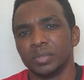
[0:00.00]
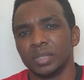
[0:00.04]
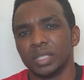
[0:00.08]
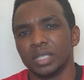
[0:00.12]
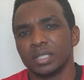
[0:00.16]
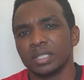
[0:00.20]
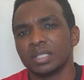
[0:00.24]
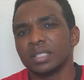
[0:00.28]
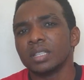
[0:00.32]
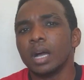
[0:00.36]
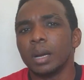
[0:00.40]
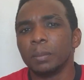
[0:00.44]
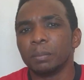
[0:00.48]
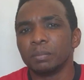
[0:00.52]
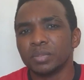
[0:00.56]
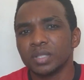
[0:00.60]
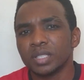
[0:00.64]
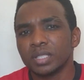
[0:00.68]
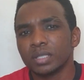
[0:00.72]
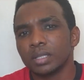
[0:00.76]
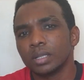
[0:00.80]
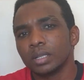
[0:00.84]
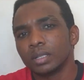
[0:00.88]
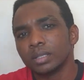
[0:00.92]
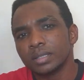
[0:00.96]

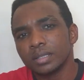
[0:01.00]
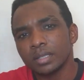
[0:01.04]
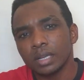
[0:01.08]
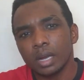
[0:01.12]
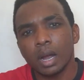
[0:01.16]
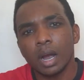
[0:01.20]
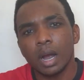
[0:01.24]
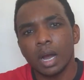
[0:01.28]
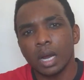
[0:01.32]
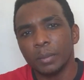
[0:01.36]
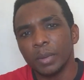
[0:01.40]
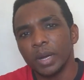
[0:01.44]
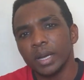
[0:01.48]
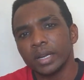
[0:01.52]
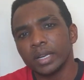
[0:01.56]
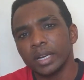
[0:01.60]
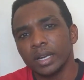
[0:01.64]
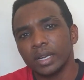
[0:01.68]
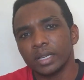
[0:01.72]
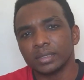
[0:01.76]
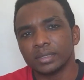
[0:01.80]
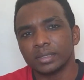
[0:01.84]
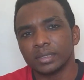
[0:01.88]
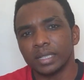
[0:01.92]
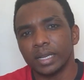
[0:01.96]
stops carbon
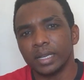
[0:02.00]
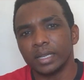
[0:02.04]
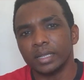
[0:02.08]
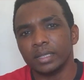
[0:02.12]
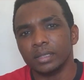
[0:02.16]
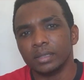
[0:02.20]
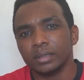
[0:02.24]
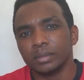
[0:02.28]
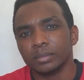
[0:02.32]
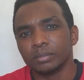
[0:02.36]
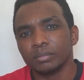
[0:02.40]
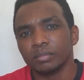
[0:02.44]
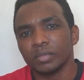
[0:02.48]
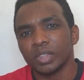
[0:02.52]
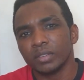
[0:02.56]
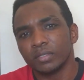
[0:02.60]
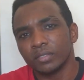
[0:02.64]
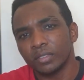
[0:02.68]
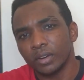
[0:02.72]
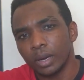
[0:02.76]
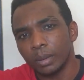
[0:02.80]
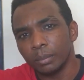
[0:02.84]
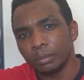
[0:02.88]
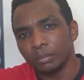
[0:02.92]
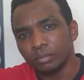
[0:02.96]
dioxide
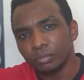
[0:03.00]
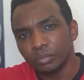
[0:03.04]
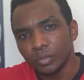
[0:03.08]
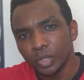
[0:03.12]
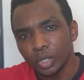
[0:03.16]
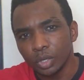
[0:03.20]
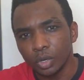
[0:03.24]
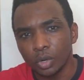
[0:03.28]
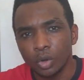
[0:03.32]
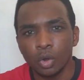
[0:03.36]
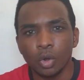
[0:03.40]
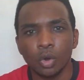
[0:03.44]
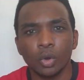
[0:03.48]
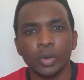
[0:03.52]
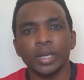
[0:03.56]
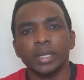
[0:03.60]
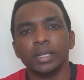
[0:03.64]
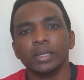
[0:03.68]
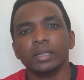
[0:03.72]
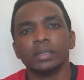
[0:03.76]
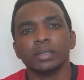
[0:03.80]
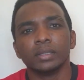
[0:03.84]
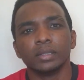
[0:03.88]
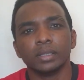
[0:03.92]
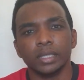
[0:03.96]
from
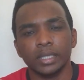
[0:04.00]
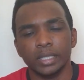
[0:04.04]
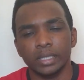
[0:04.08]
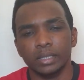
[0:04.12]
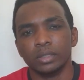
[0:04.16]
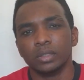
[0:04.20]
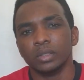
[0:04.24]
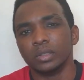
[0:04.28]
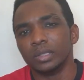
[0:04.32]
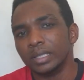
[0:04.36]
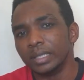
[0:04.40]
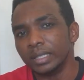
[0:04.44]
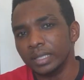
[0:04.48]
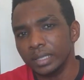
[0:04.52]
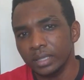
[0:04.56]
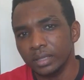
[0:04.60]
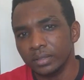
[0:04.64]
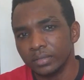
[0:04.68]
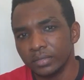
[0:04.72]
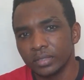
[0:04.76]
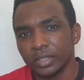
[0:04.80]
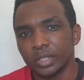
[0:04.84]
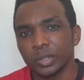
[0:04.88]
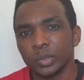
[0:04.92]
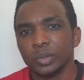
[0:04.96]
going into the
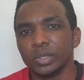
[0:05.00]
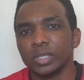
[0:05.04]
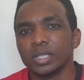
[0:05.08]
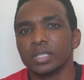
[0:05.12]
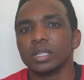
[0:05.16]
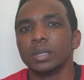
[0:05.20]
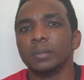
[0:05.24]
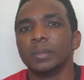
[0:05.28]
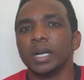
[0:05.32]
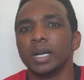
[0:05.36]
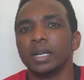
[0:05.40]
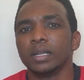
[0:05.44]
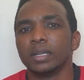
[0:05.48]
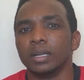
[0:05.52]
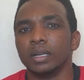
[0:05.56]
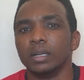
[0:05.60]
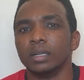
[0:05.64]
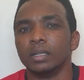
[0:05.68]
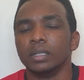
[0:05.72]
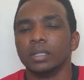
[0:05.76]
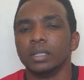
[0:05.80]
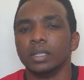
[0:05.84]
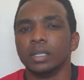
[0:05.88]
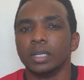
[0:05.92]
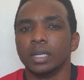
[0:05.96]
leaf through the stomata.
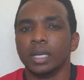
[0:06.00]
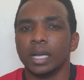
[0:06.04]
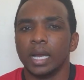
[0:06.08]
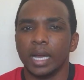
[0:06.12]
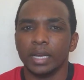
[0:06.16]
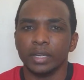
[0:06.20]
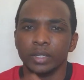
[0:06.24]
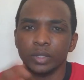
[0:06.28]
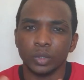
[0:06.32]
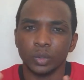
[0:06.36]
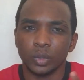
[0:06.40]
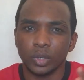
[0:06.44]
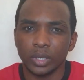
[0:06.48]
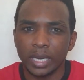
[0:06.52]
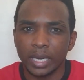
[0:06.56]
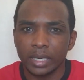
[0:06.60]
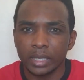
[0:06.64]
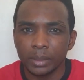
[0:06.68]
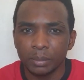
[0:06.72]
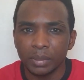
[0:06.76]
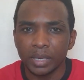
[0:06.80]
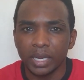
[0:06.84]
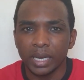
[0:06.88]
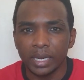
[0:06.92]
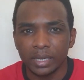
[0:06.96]
And you know that the
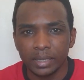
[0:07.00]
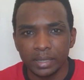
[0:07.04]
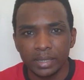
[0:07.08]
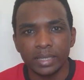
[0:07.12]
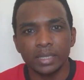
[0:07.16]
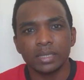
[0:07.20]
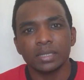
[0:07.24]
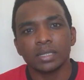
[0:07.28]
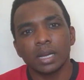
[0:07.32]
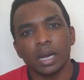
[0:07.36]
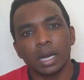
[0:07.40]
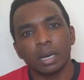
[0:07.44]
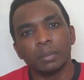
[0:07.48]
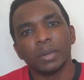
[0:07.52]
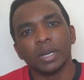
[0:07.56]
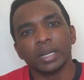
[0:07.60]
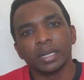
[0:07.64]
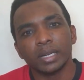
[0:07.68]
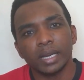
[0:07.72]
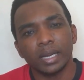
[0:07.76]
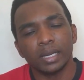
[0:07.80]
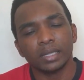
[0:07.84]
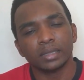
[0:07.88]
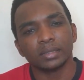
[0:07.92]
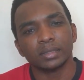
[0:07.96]
plant needs carbon
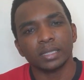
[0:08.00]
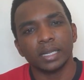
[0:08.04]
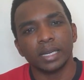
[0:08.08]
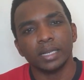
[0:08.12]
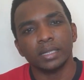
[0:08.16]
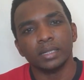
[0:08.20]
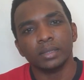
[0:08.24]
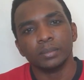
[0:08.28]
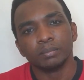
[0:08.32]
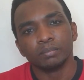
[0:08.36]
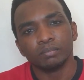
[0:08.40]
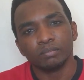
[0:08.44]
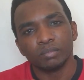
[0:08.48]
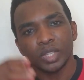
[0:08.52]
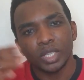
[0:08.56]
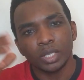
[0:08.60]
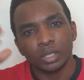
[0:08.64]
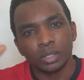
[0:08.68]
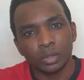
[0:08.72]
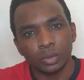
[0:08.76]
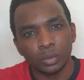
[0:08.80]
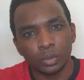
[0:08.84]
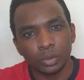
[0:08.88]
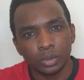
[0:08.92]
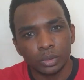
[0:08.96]
dioxide
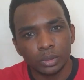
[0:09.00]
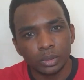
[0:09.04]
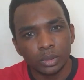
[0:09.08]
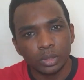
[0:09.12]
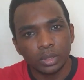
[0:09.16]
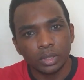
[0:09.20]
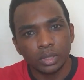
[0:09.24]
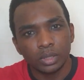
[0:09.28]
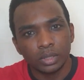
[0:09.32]
to